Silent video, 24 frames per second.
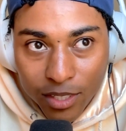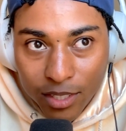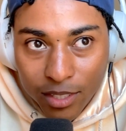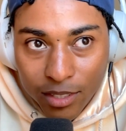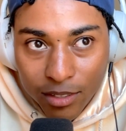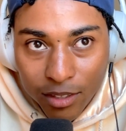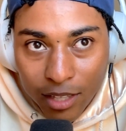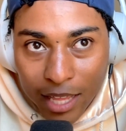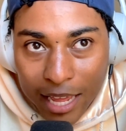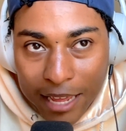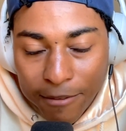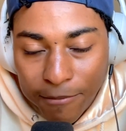
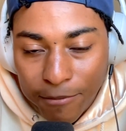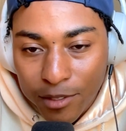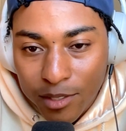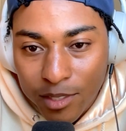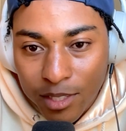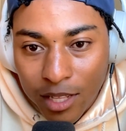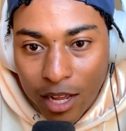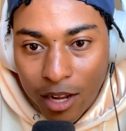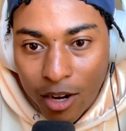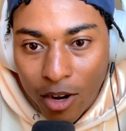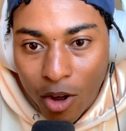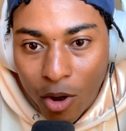life
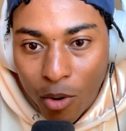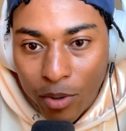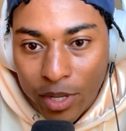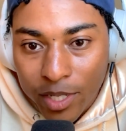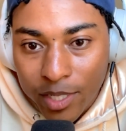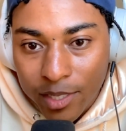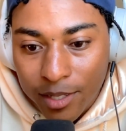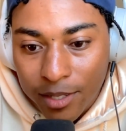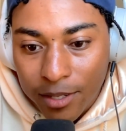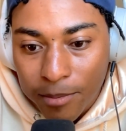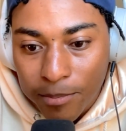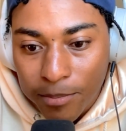is not
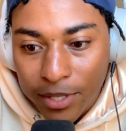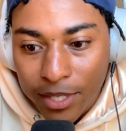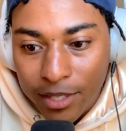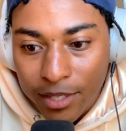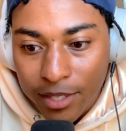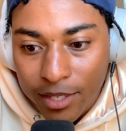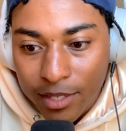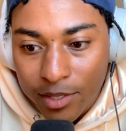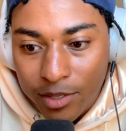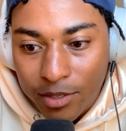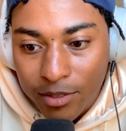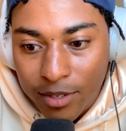always going to be
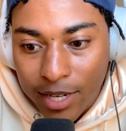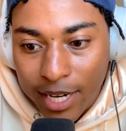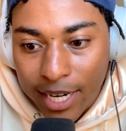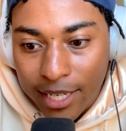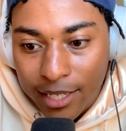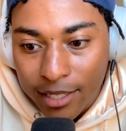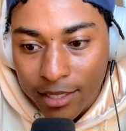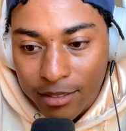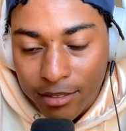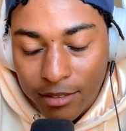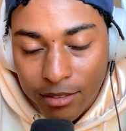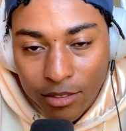this
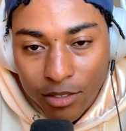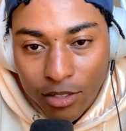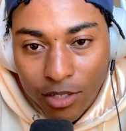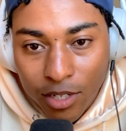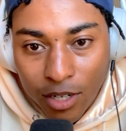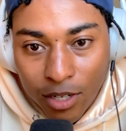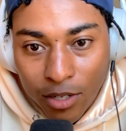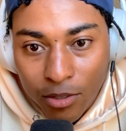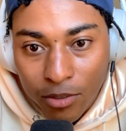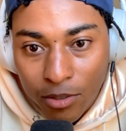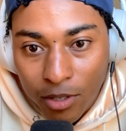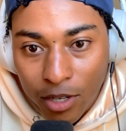great,
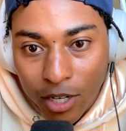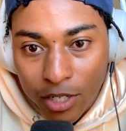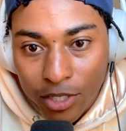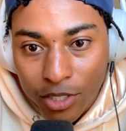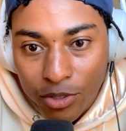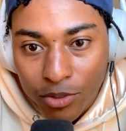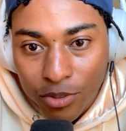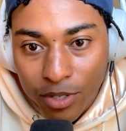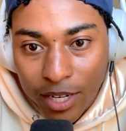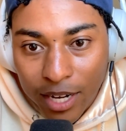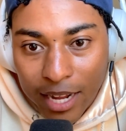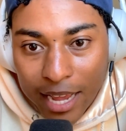Are
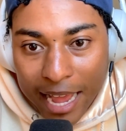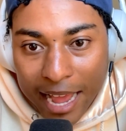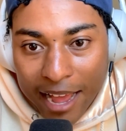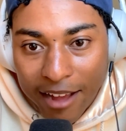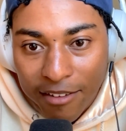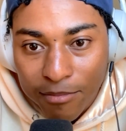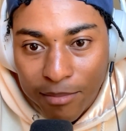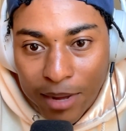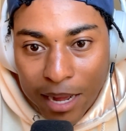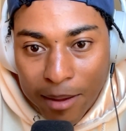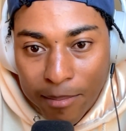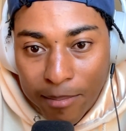you going to
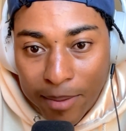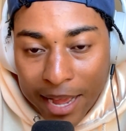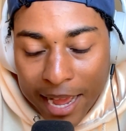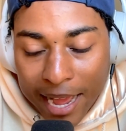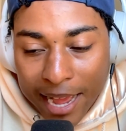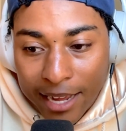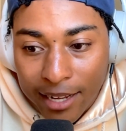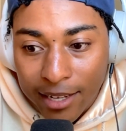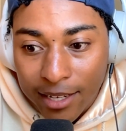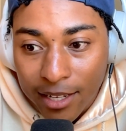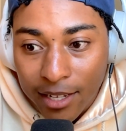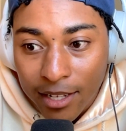have my
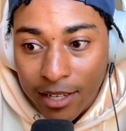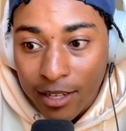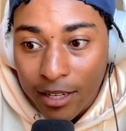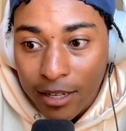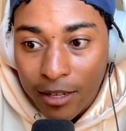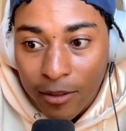back